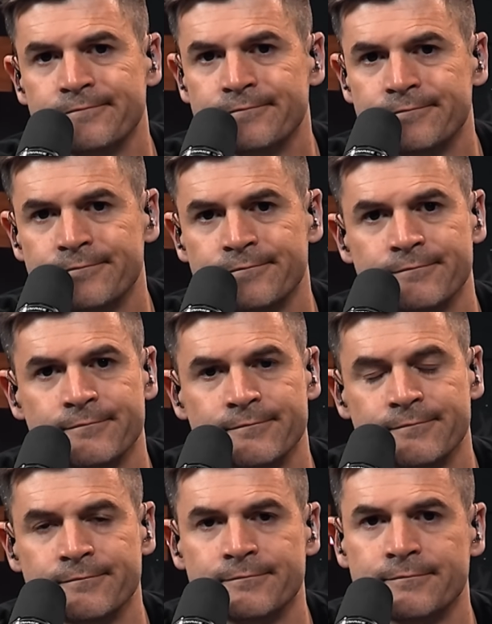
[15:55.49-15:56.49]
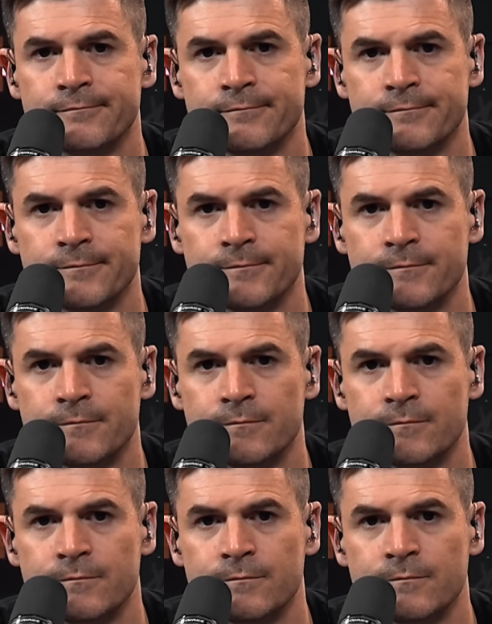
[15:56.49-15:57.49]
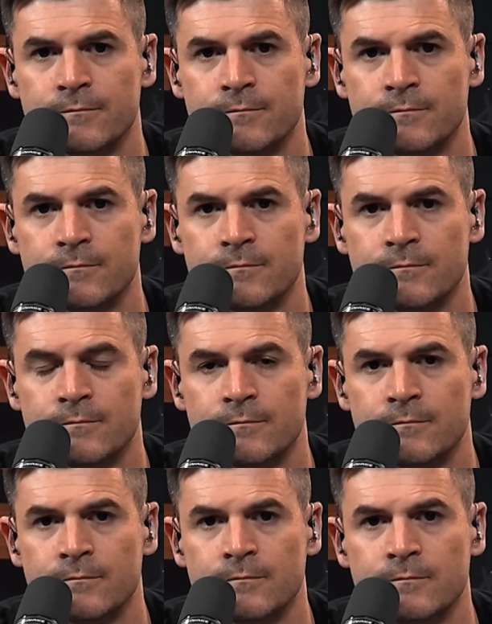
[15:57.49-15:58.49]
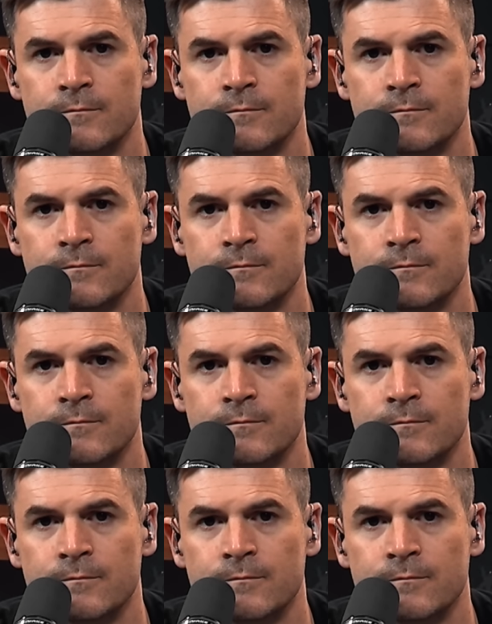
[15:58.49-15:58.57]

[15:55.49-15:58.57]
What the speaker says: Nothing is said.